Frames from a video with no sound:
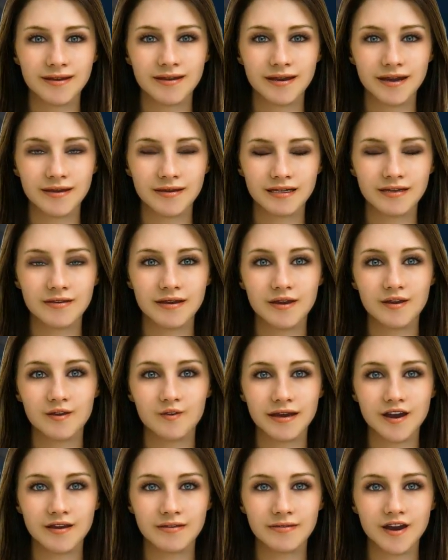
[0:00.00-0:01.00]
Maps and
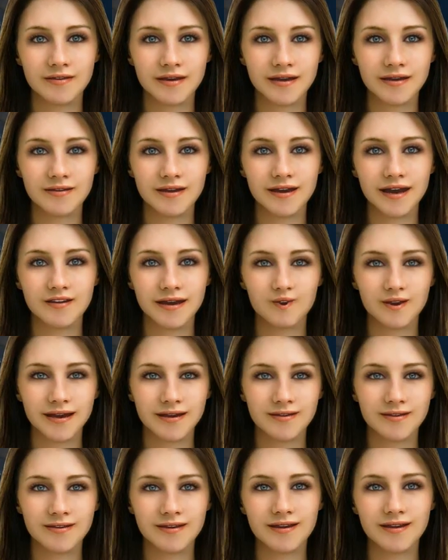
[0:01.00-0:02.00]
aerial photos may be
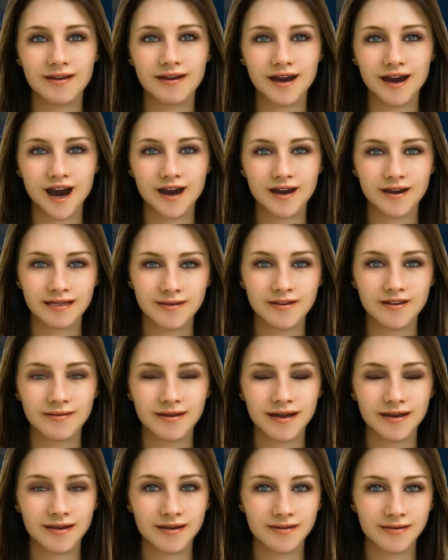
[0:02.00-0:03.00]
used when landmarks are
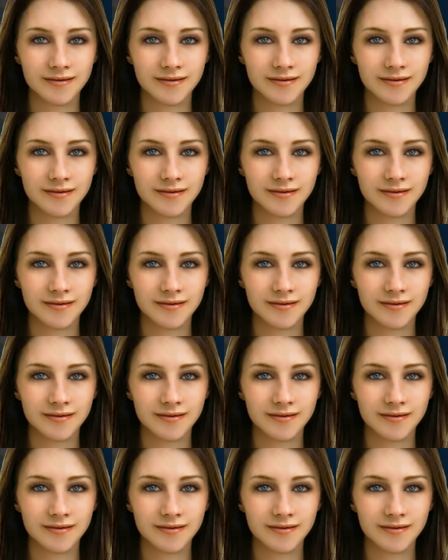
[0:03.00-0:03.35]
clear.